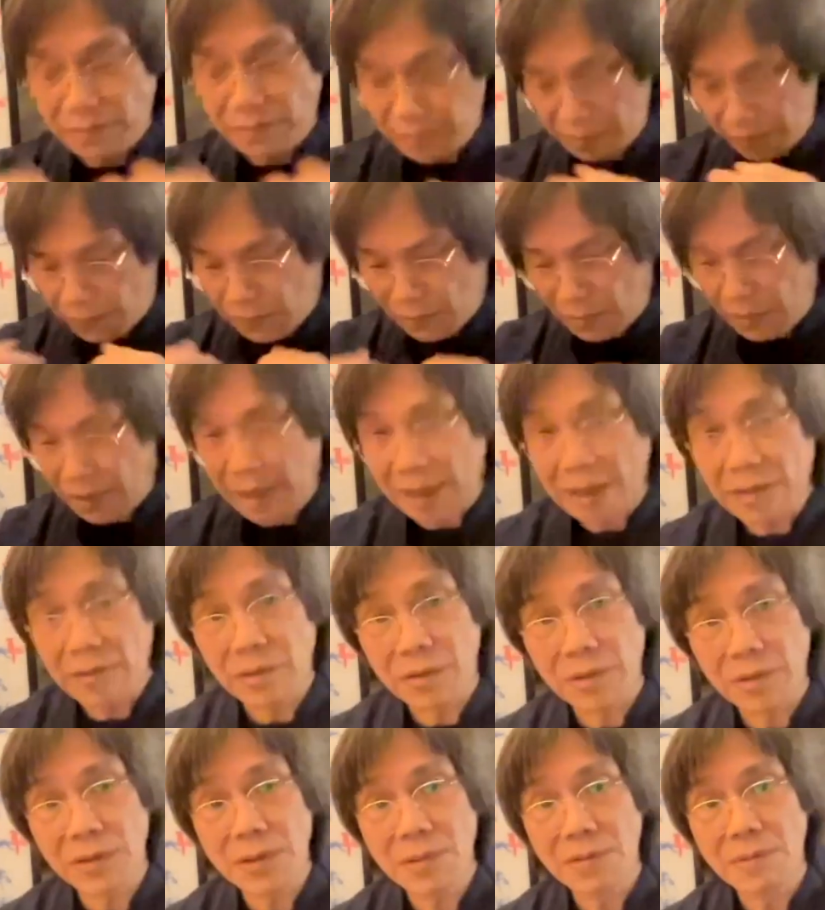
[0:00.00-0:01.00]
falling into
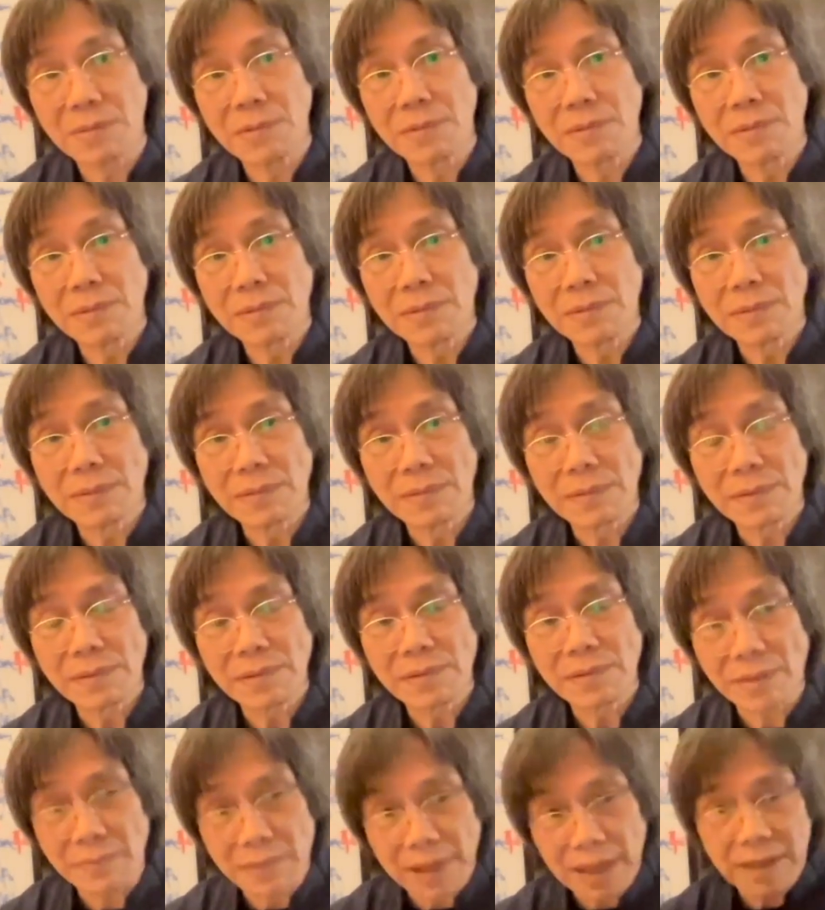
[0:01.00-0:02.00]
you,
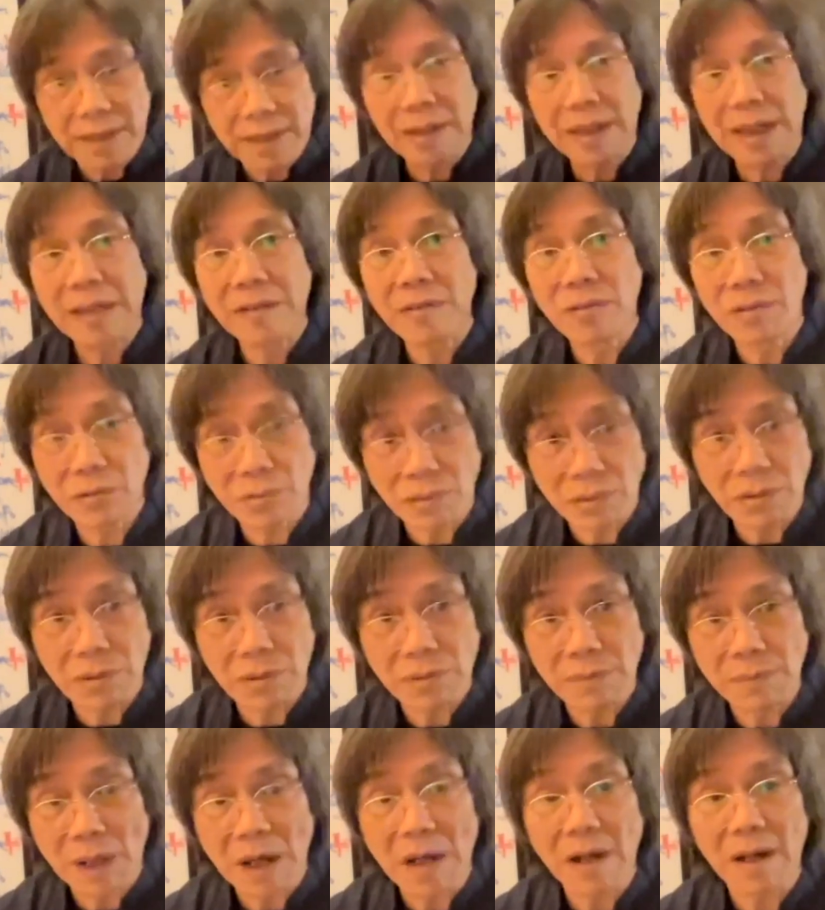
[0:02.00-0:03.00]
directly into
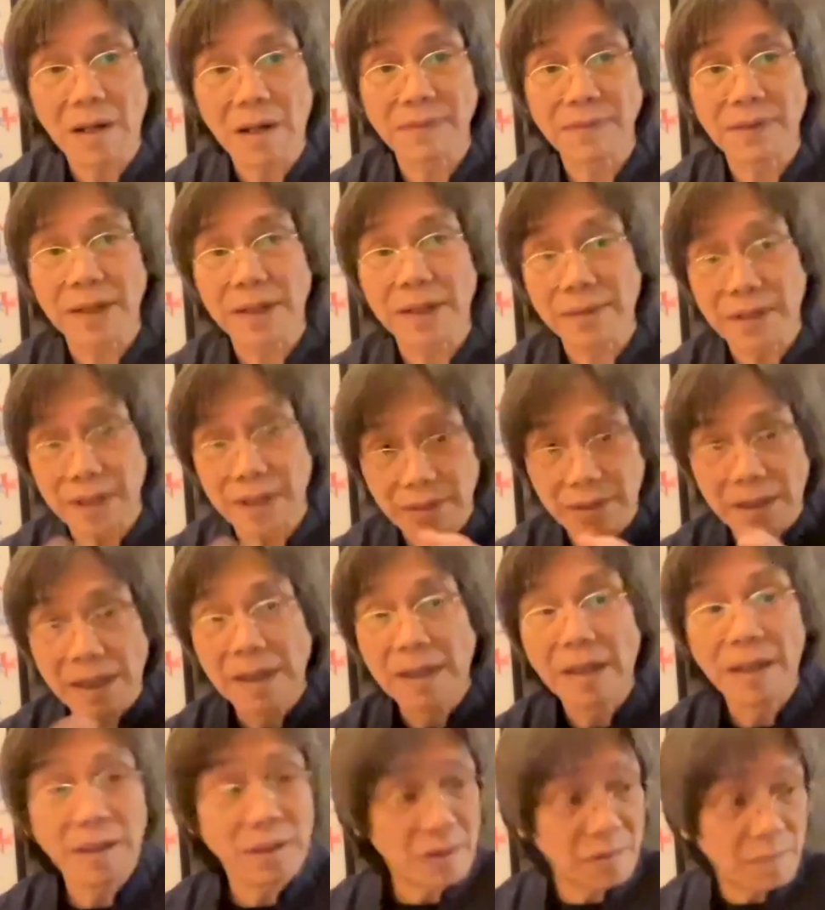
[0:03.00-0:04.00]
your path, and then
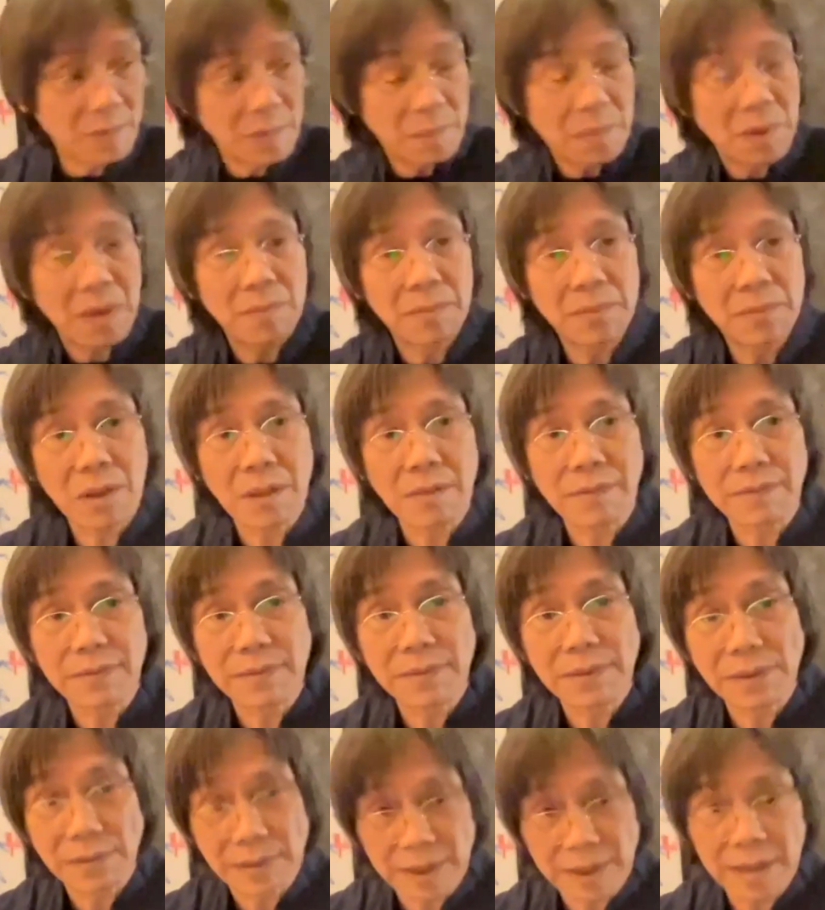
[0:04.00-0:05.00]
you'll be bumped off,
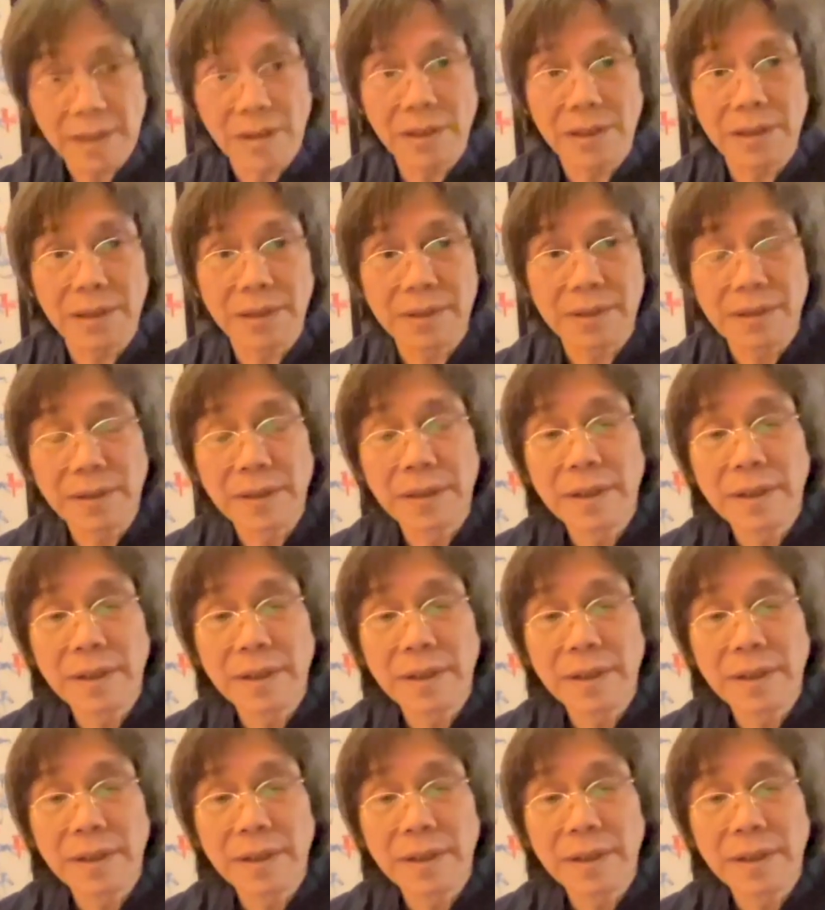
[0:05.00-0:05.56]
you got hurt.